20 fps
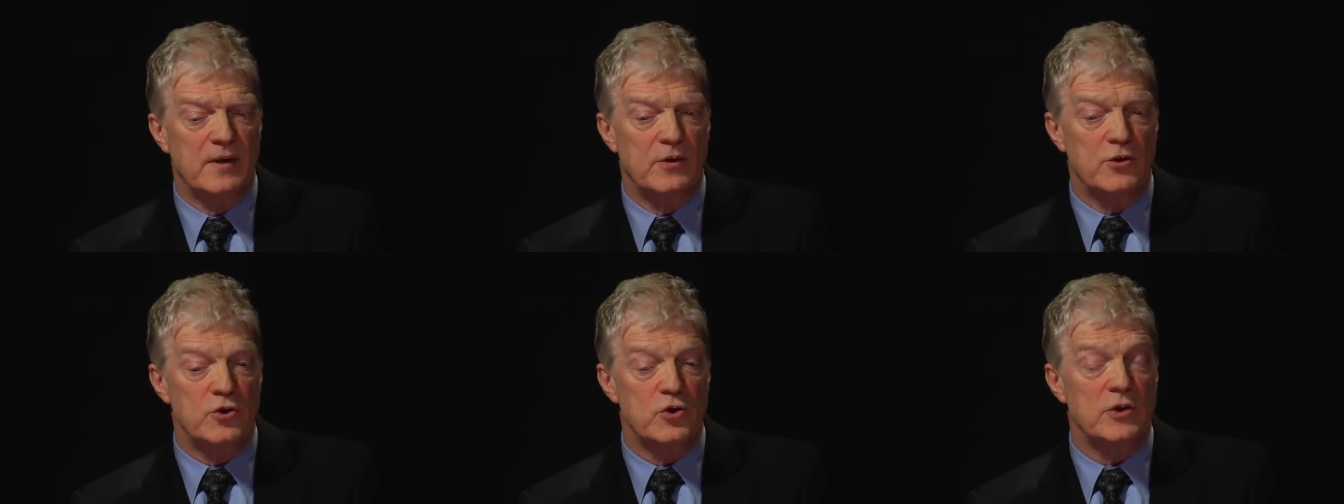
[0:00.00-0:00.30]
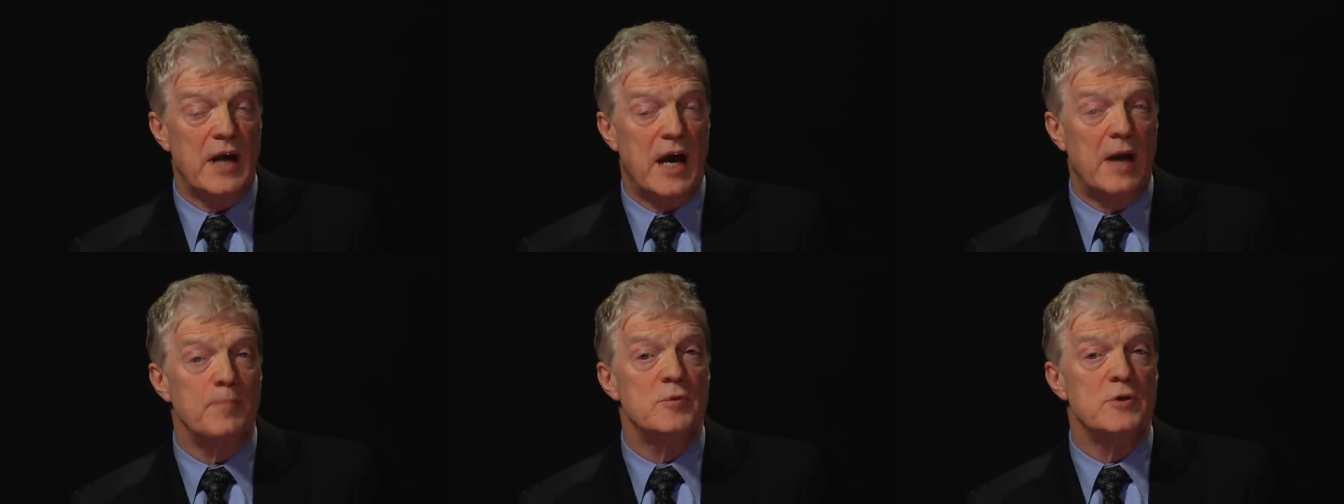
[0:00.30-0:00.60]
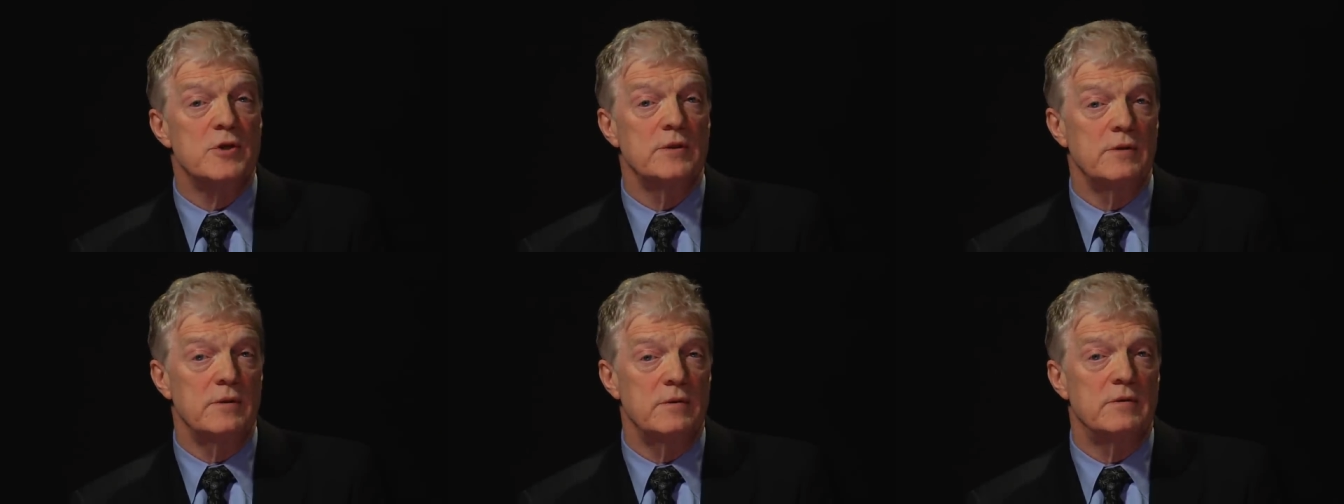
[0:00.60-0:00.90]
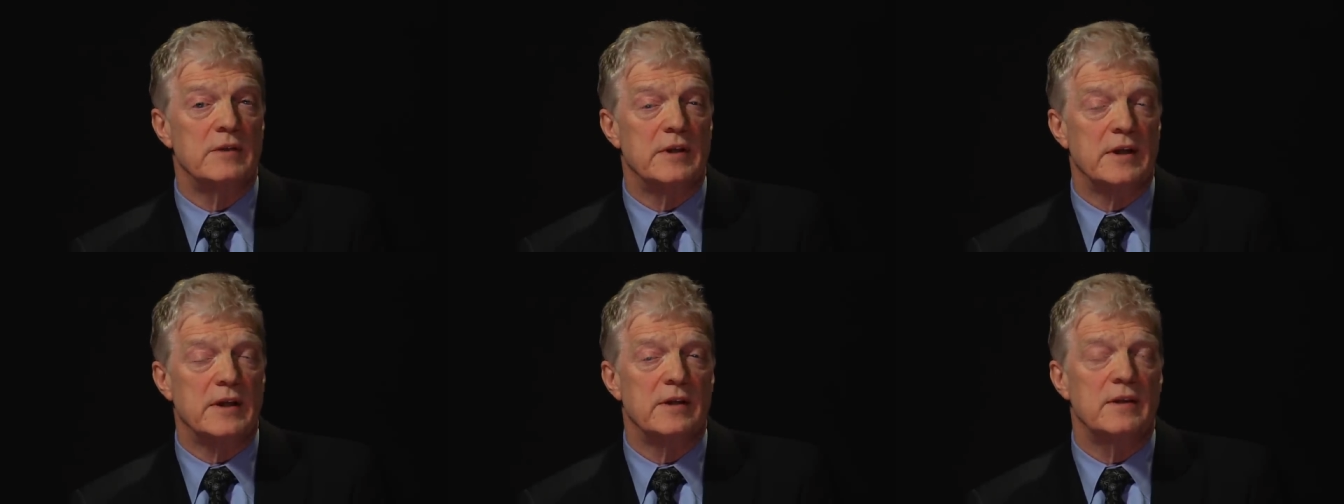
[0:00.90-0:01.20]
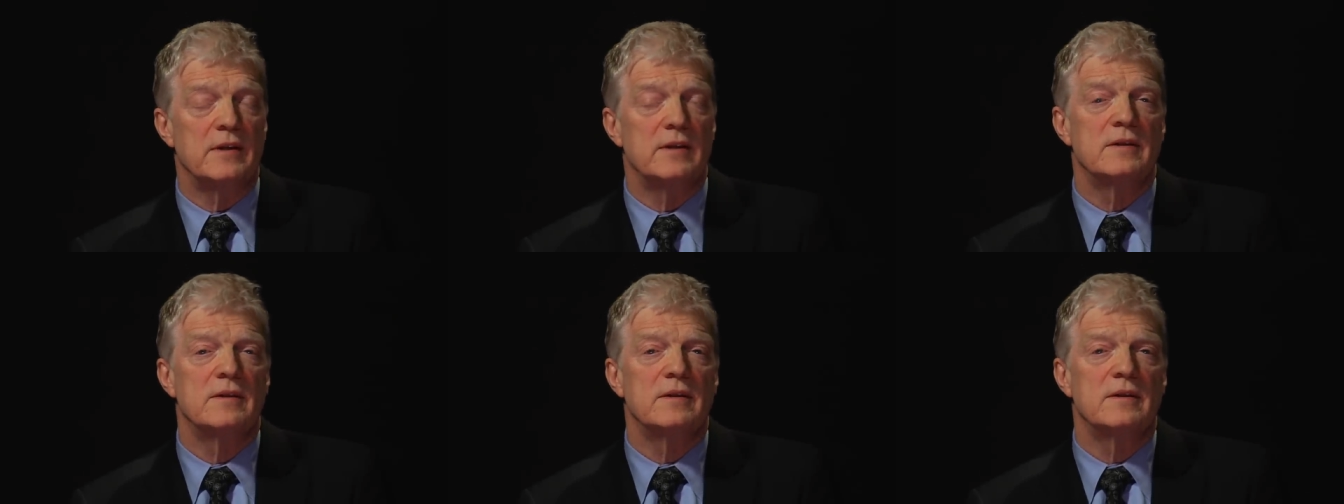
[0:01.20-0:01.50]
should
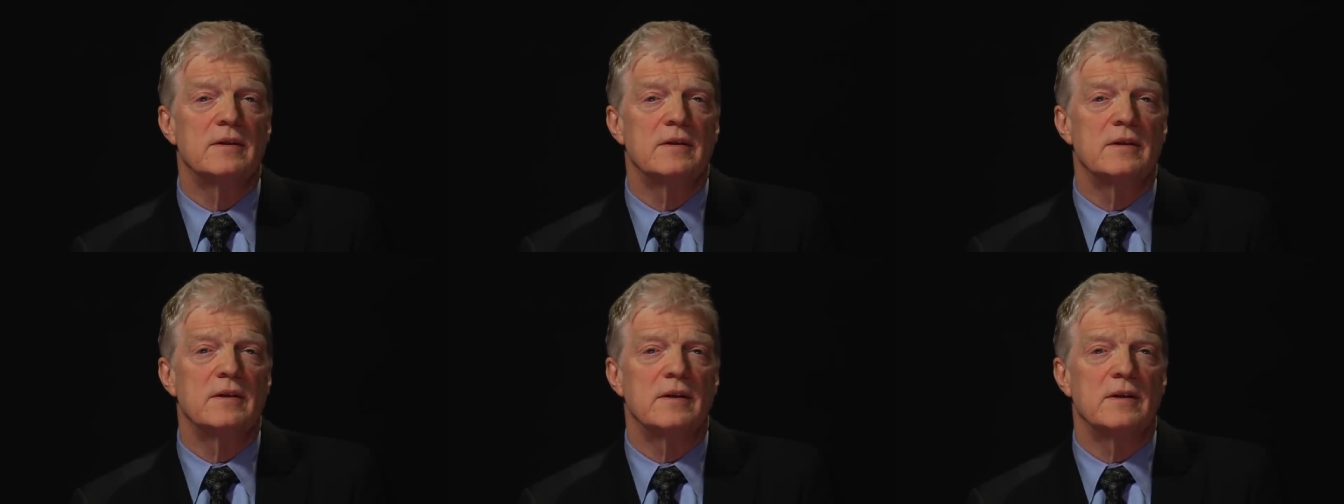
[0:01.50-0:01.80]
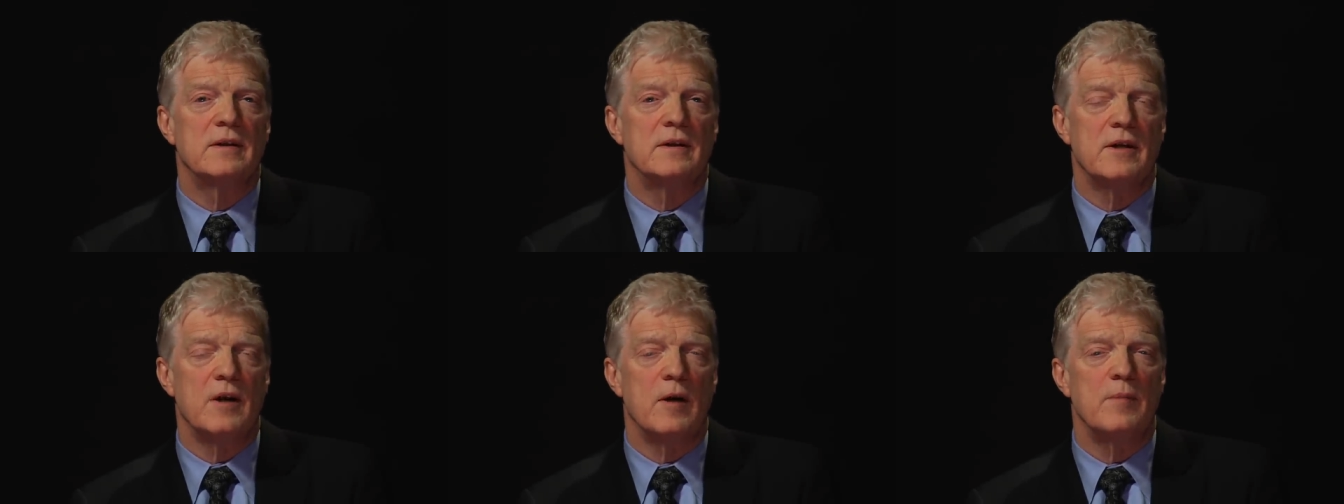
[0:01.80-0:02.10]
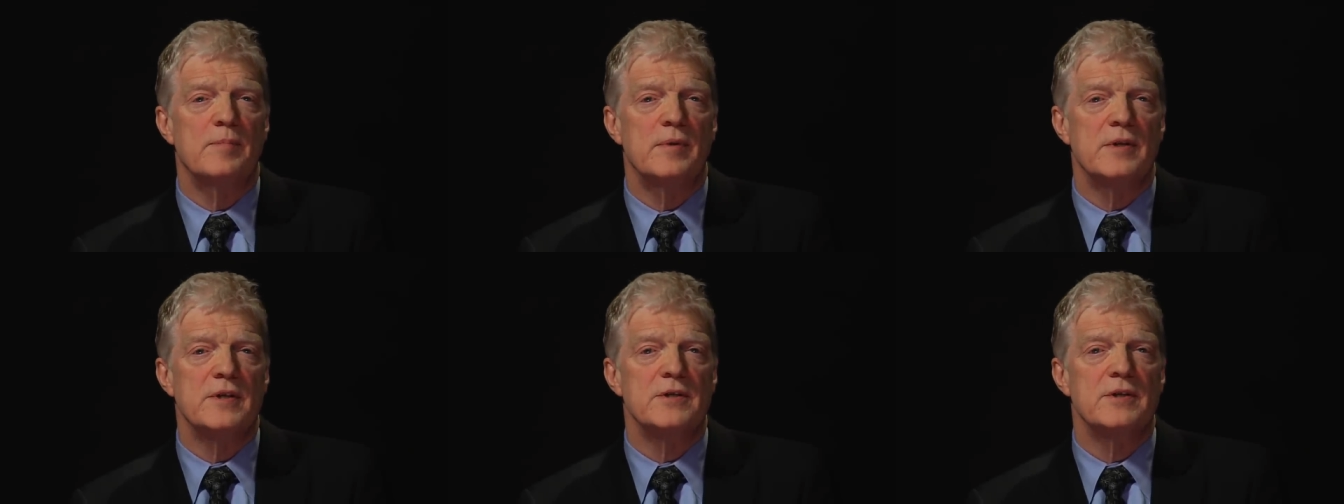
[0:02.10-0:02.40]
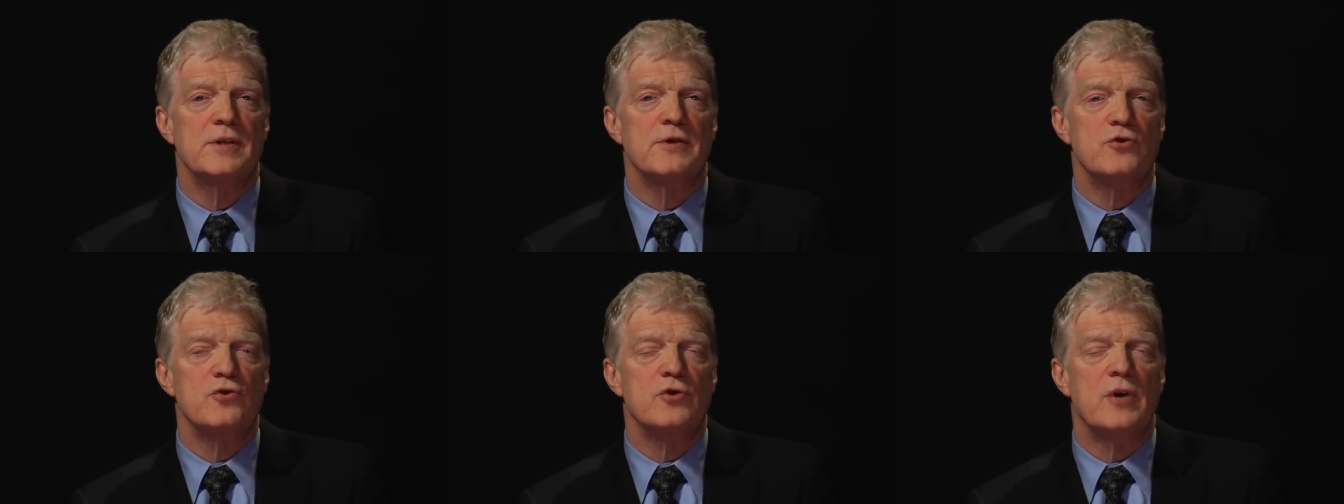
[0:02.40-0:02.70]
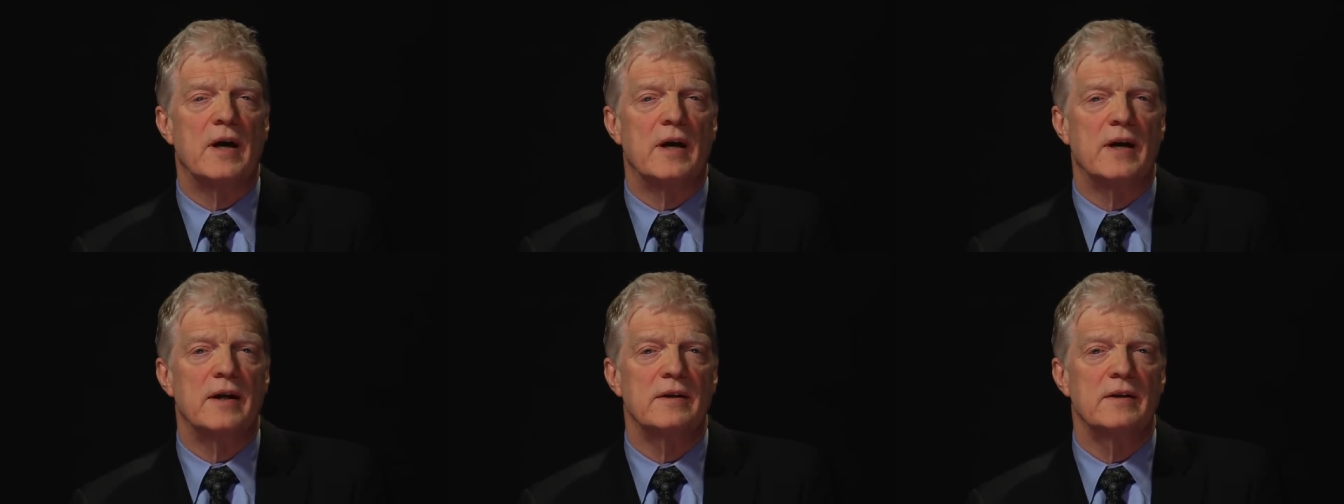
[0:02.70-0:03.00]
absolutely encompass and
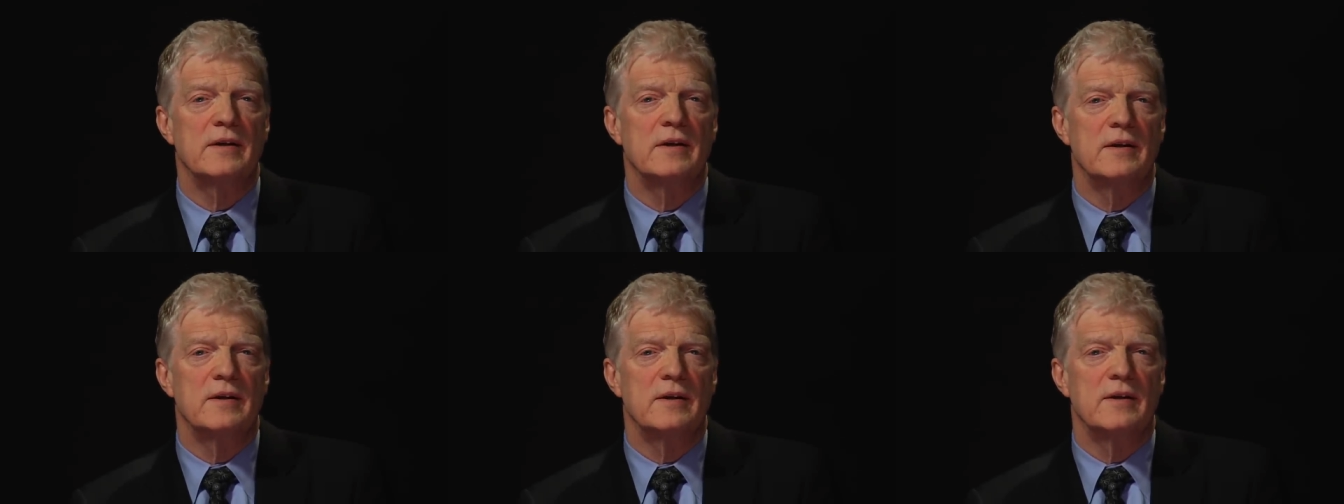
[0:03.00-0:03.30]
enshrine